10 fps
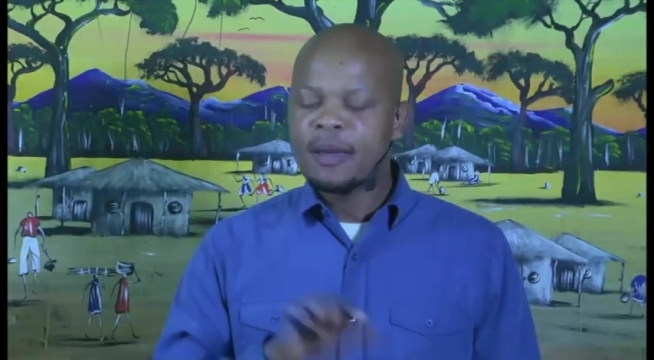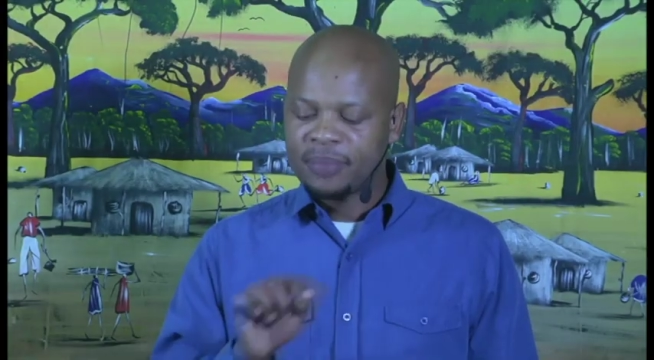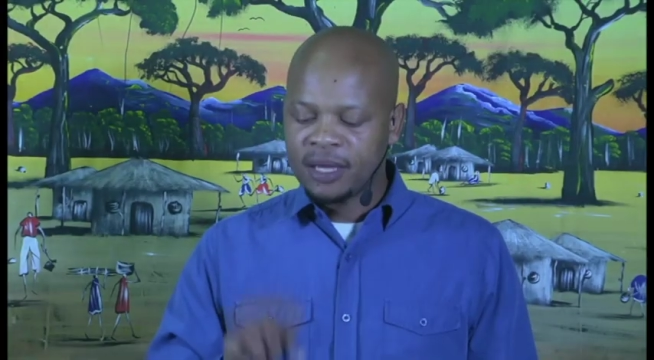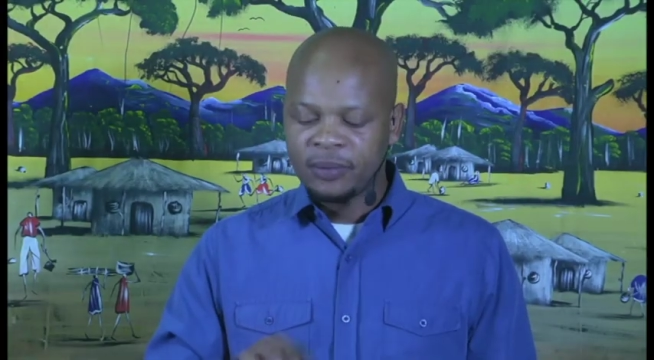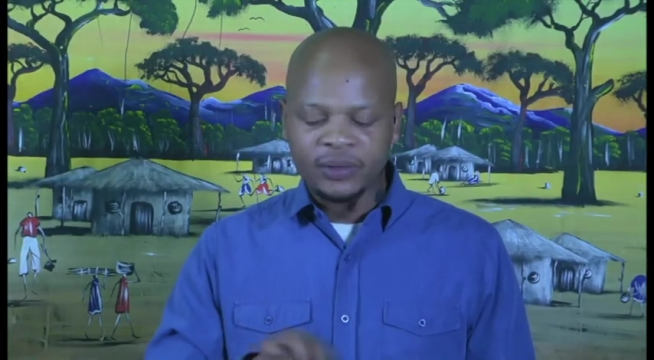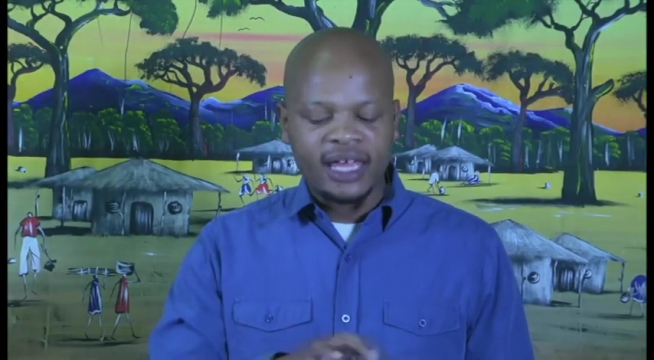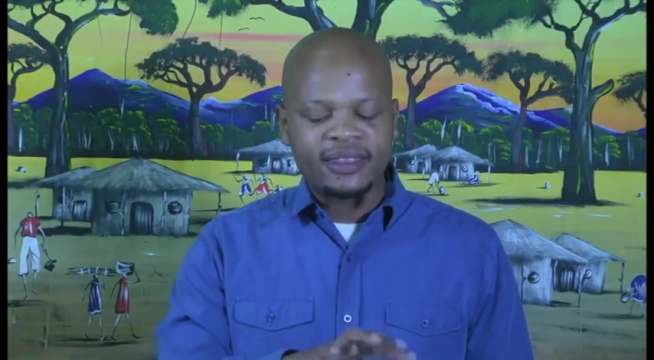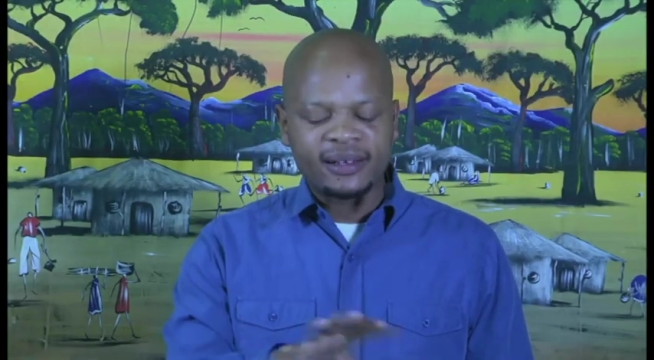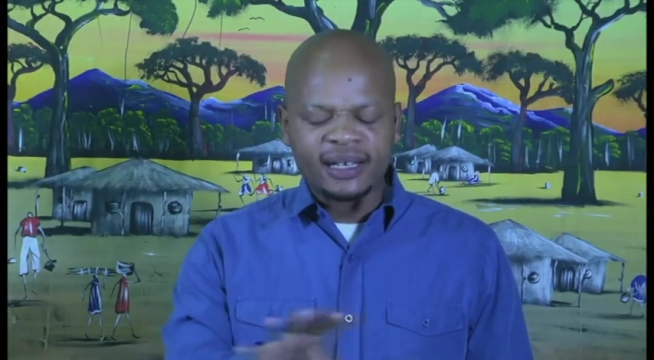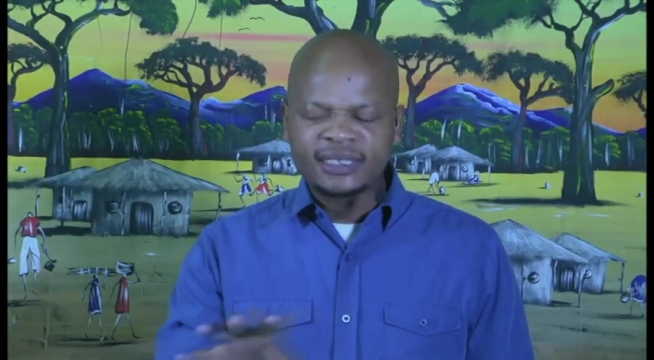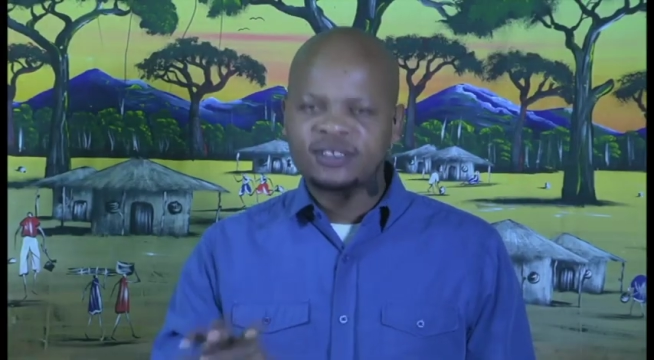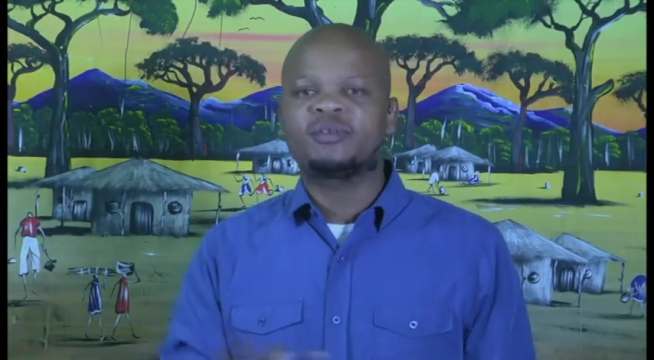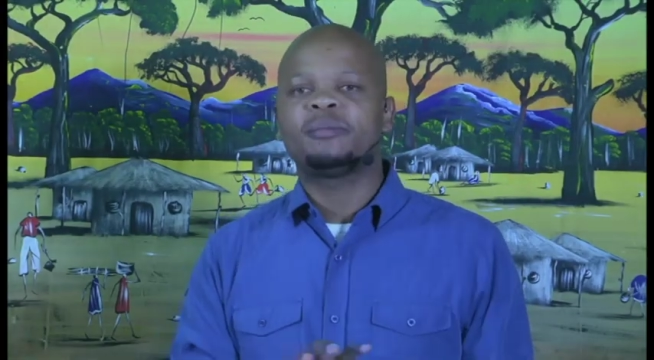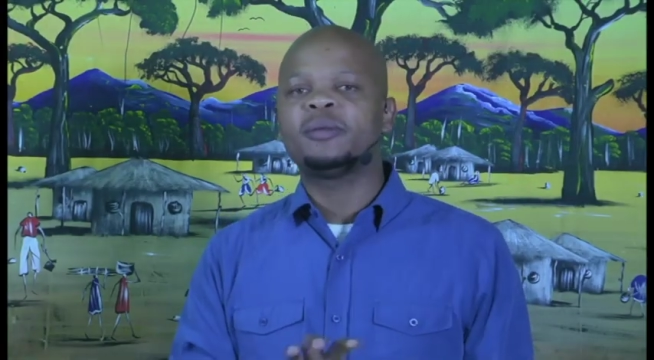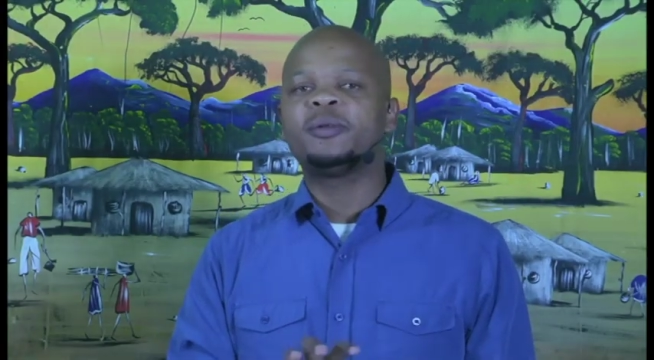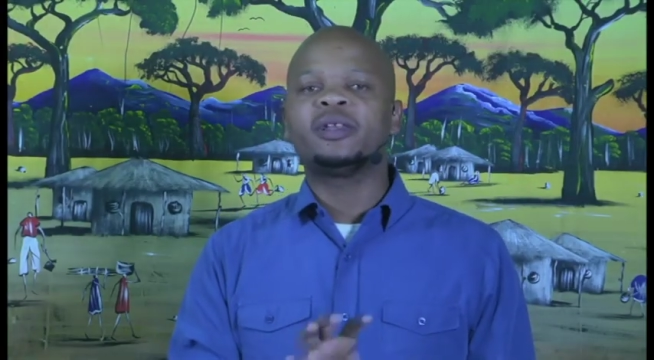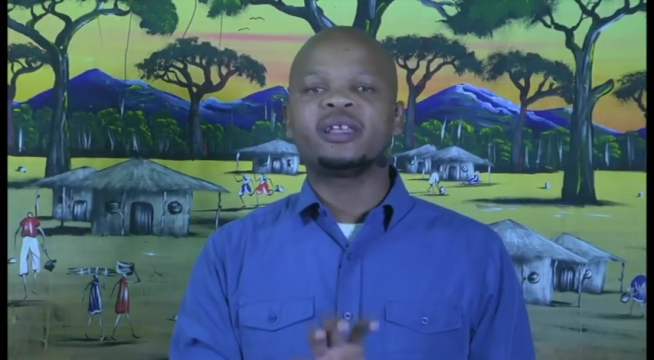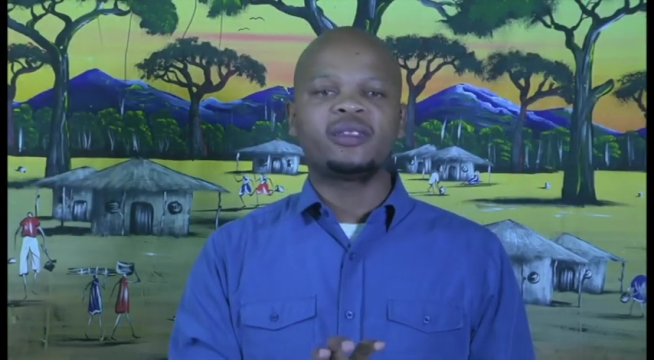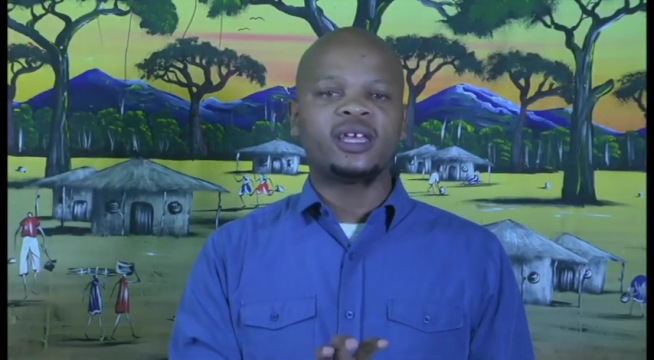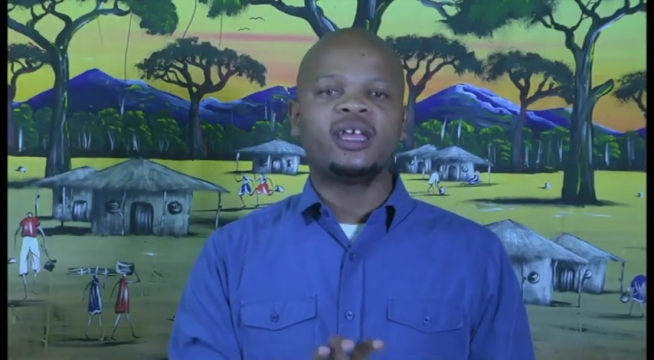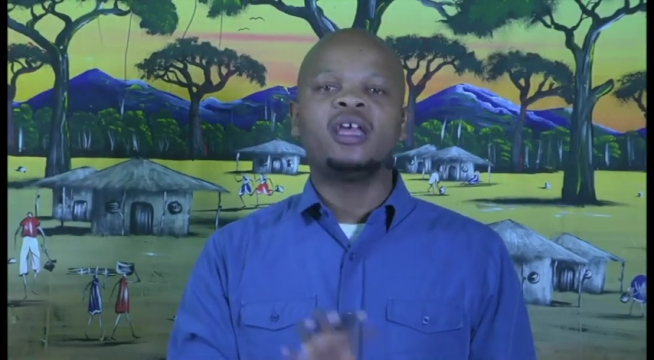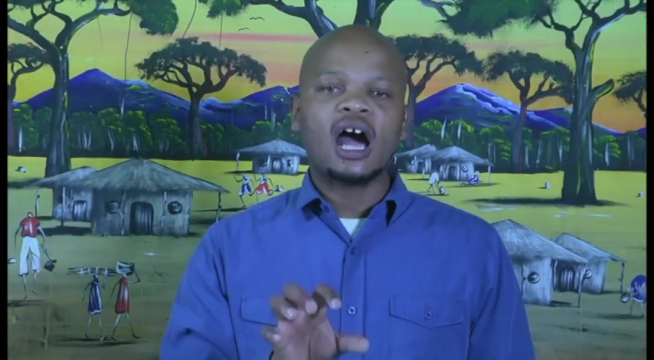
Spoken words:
People, the rest of the people that are there